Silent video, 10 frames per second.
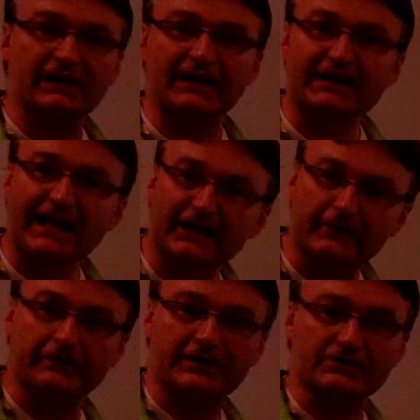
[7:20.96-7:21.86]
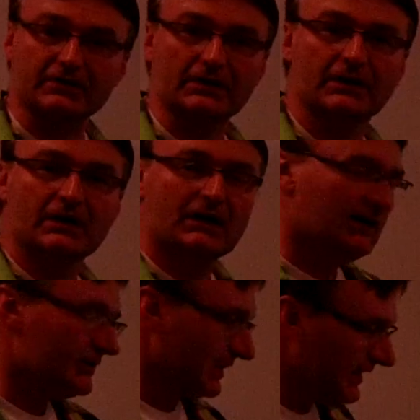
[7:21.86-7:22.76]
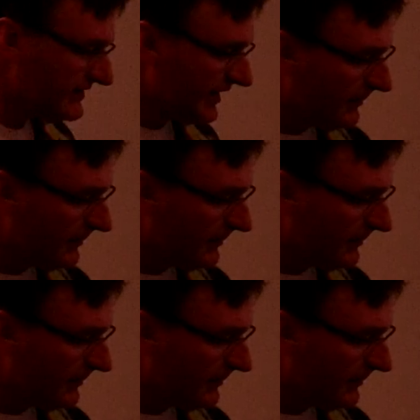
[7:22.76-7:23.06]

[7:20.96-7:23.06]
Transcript: kinetic friction. So let's think